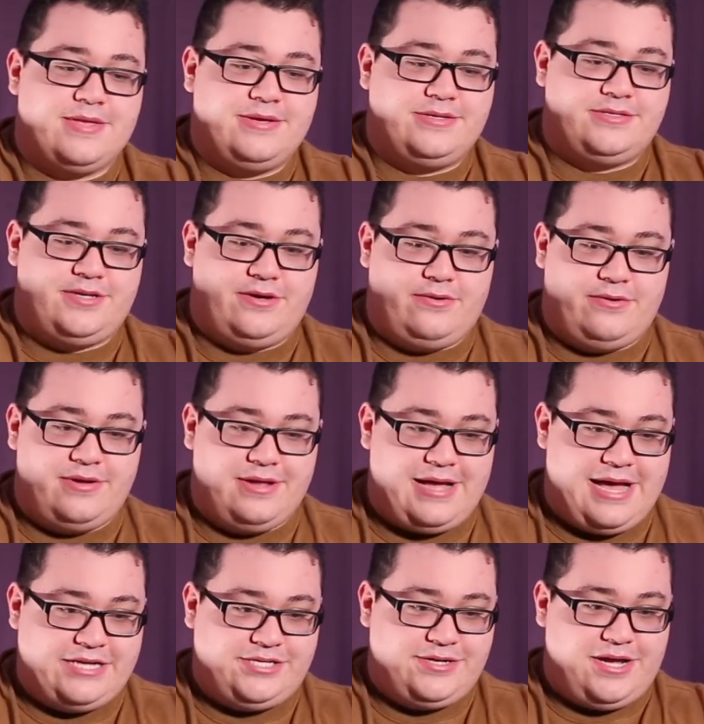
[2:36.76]
So
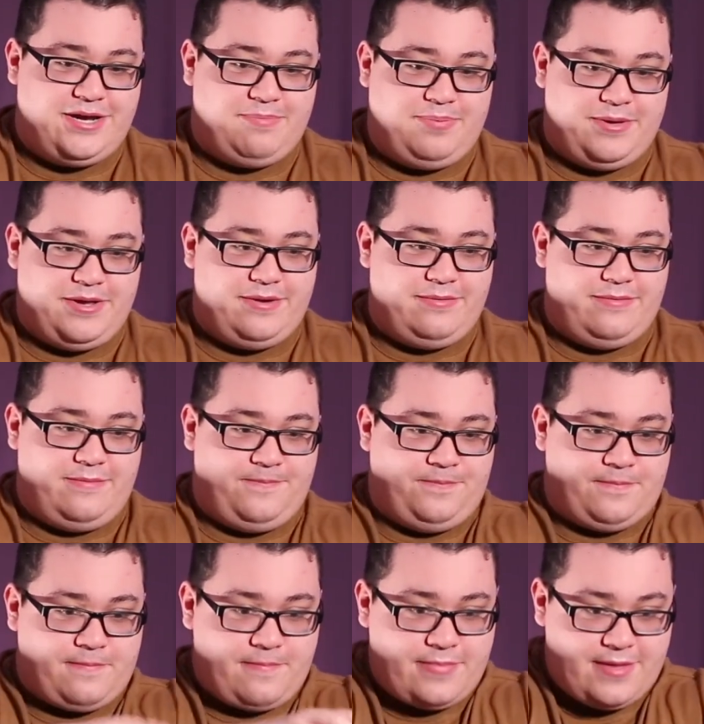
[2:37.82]
I tried to put
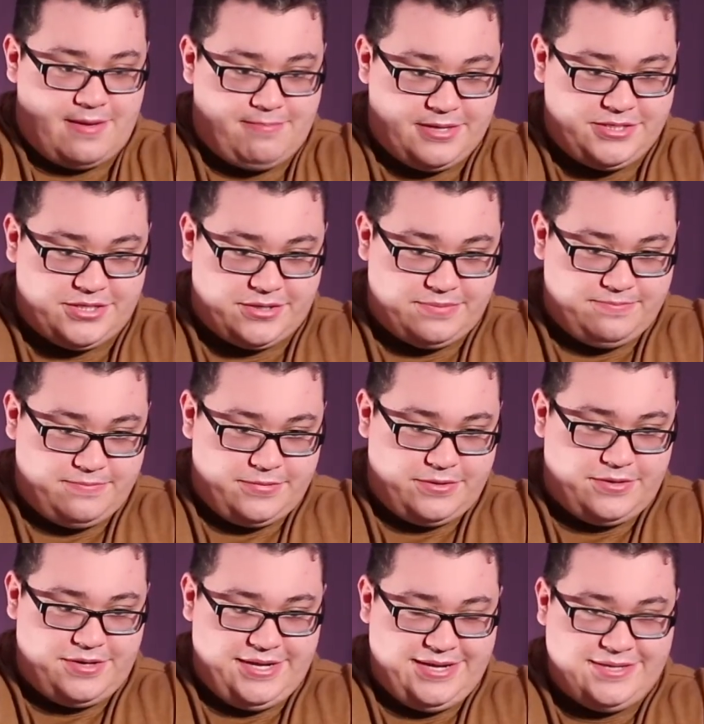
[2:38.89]
a bunch of
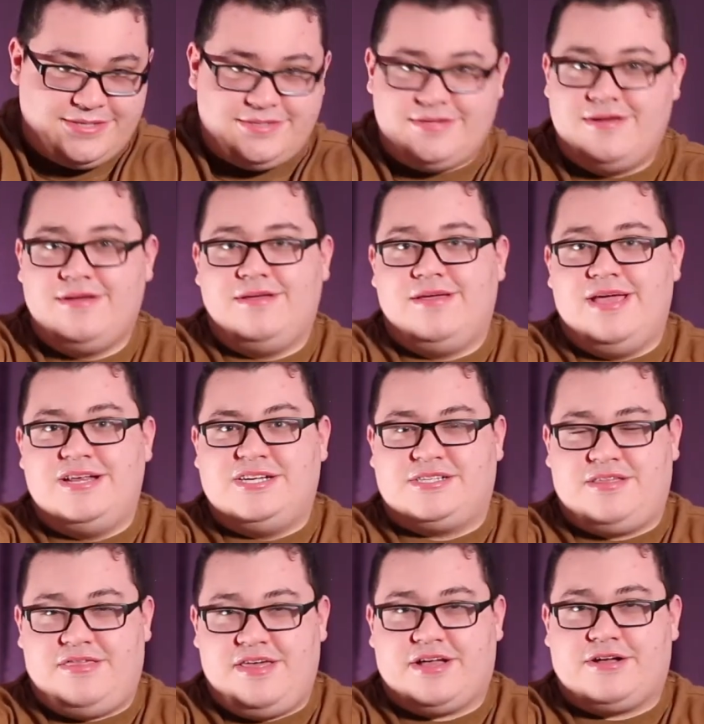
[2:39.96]
hoodies and just
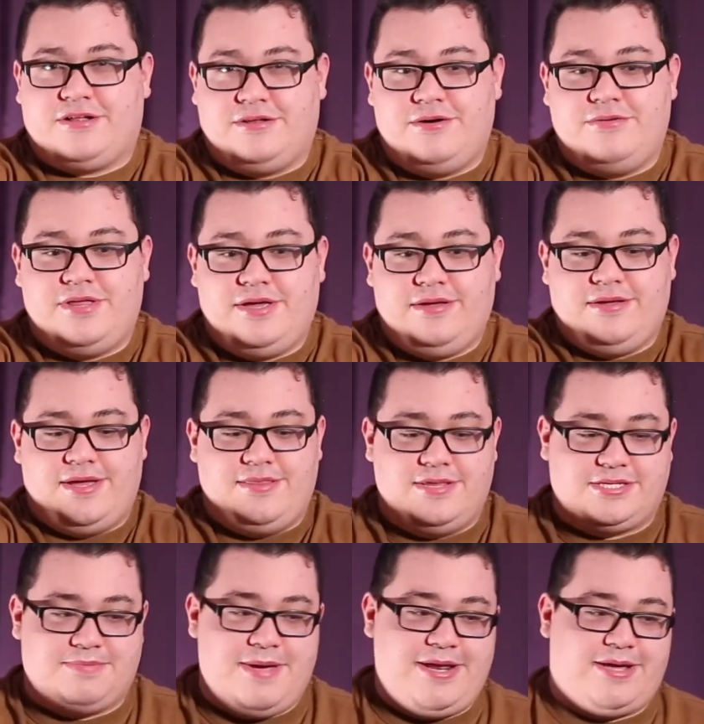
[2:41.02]
thick clothing in
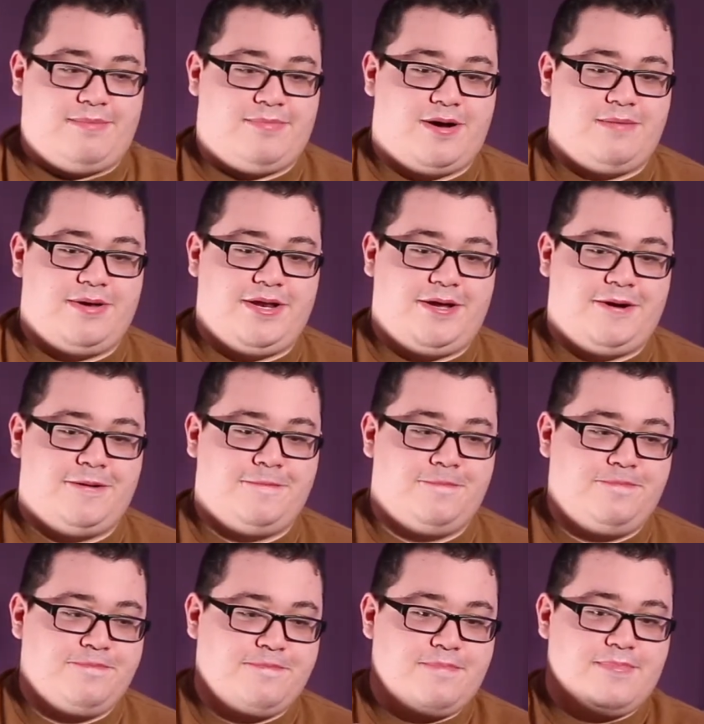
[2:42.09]
this main compartment here.
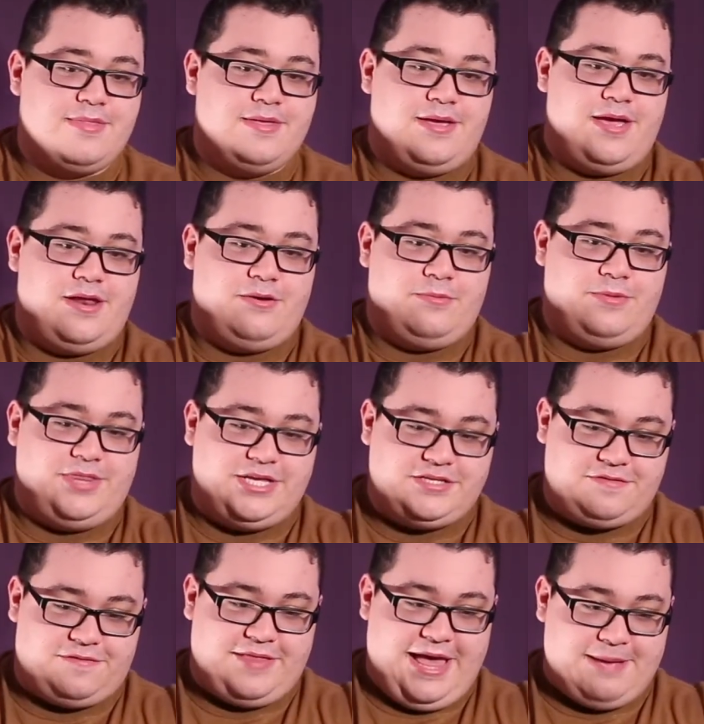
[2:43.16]
And with these
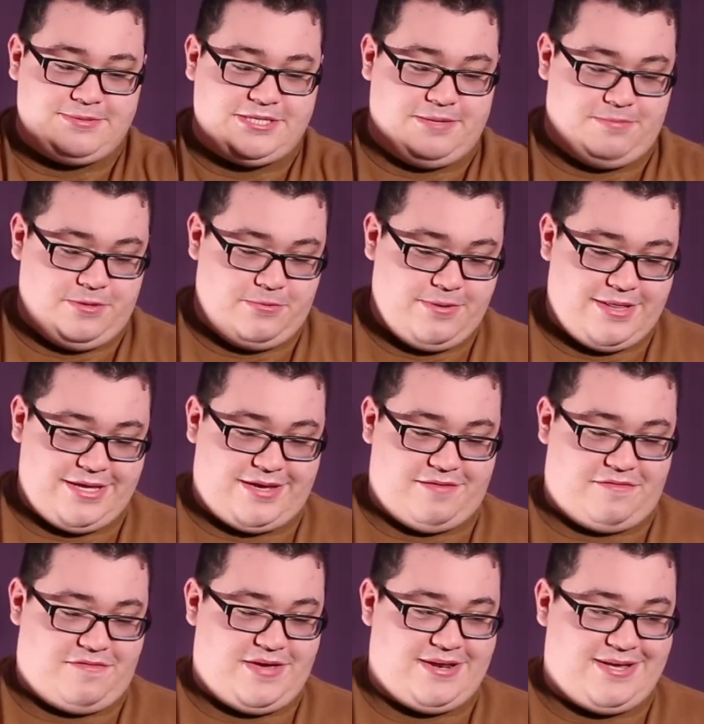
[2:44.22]
flaps up, you really could
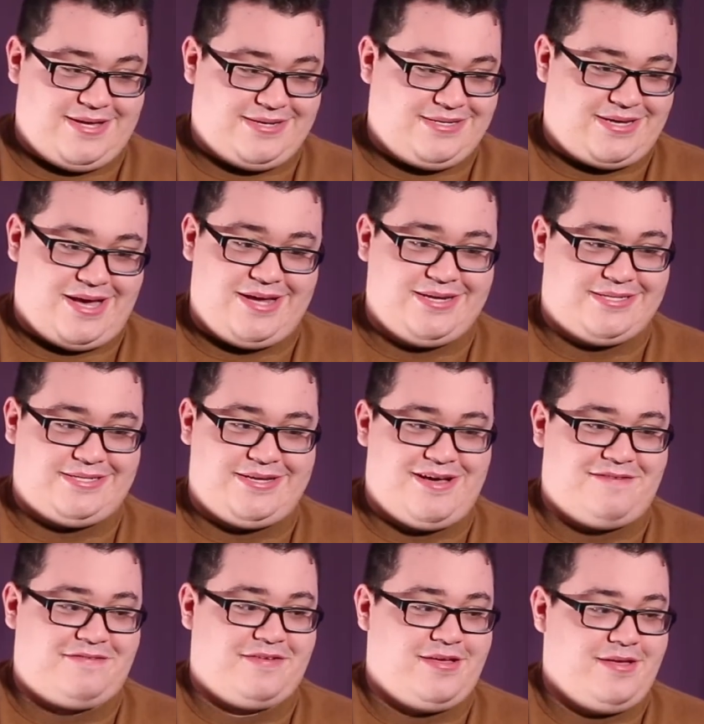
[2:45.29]
fit a ton of
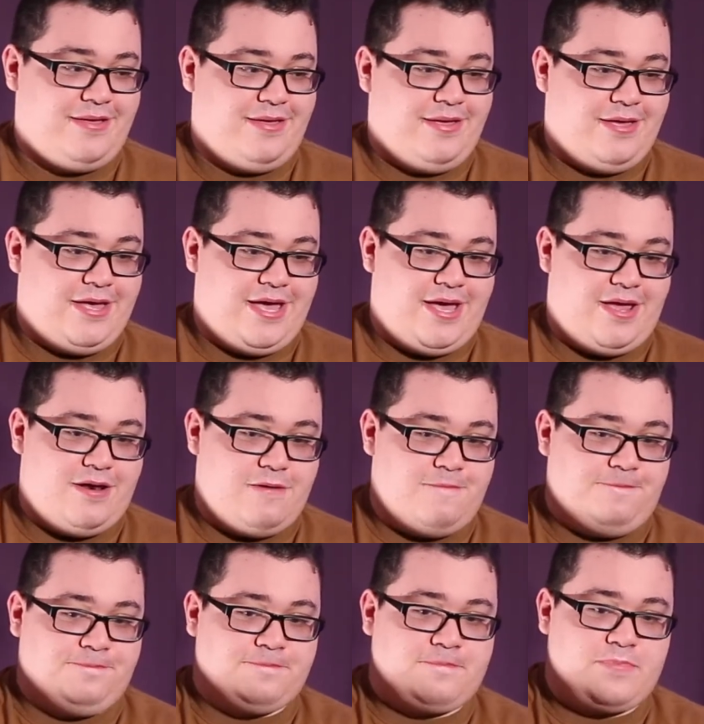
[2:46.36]
stuff. And
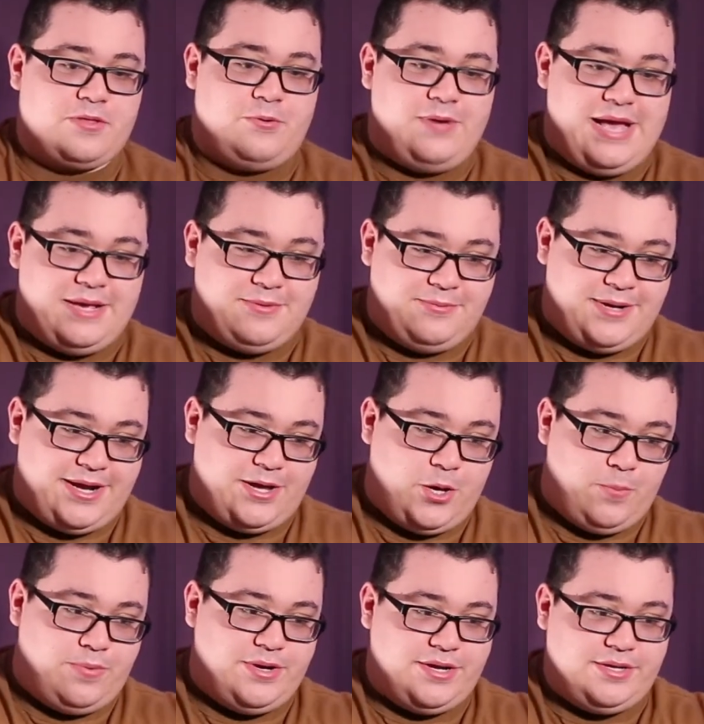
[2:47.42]
when I
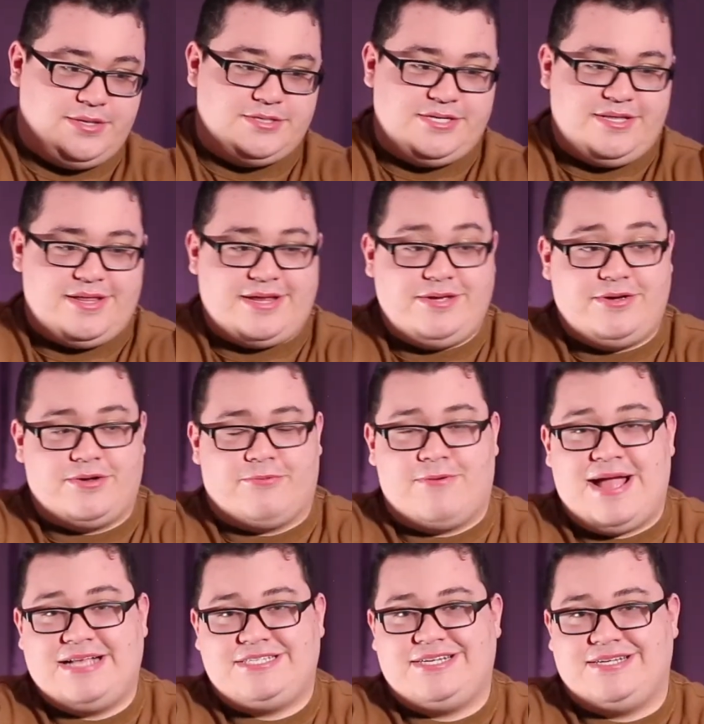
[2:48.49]
opened it, you see that you could
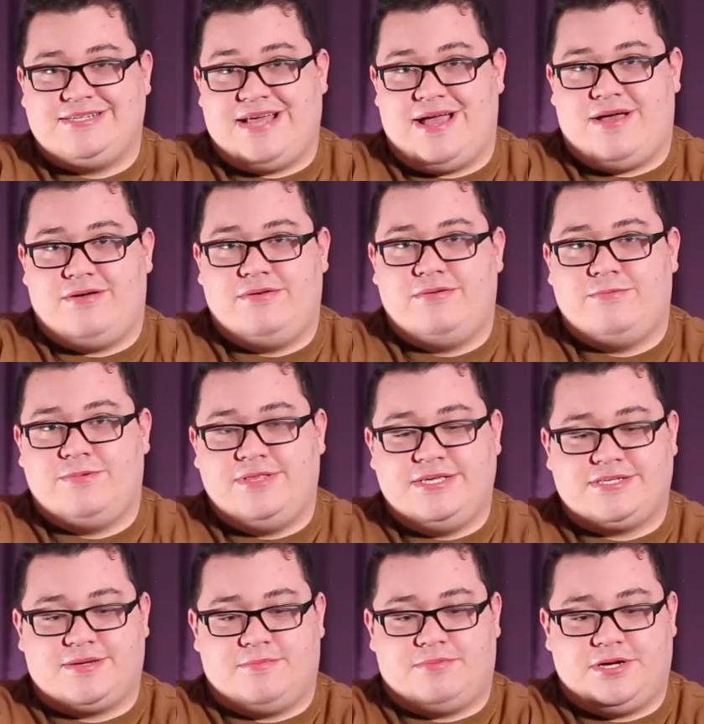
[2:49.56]
ratchet it down with these
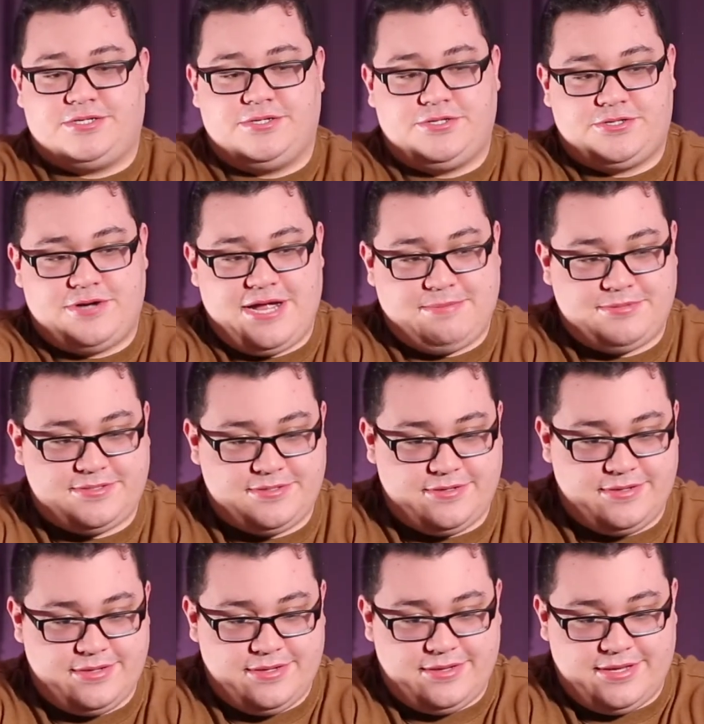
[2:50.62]
compression straps,
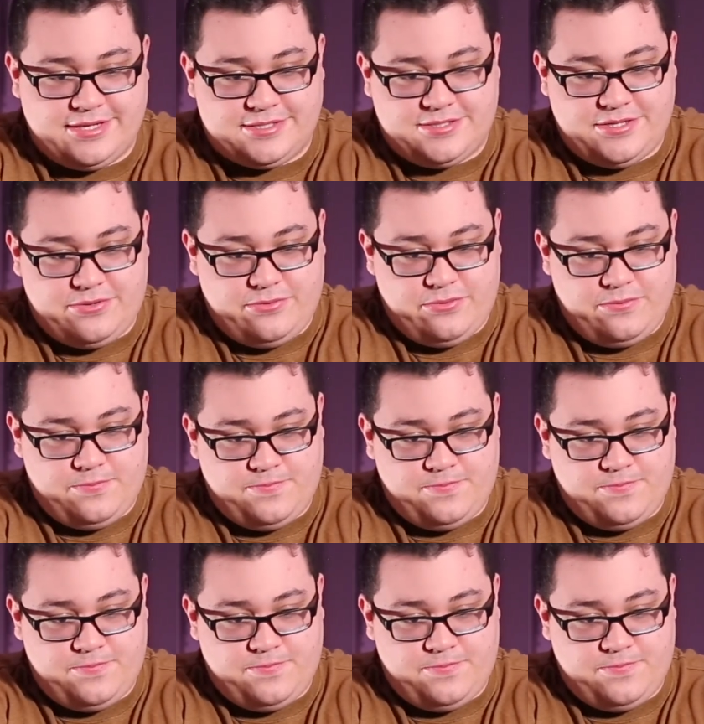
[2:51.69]
like so.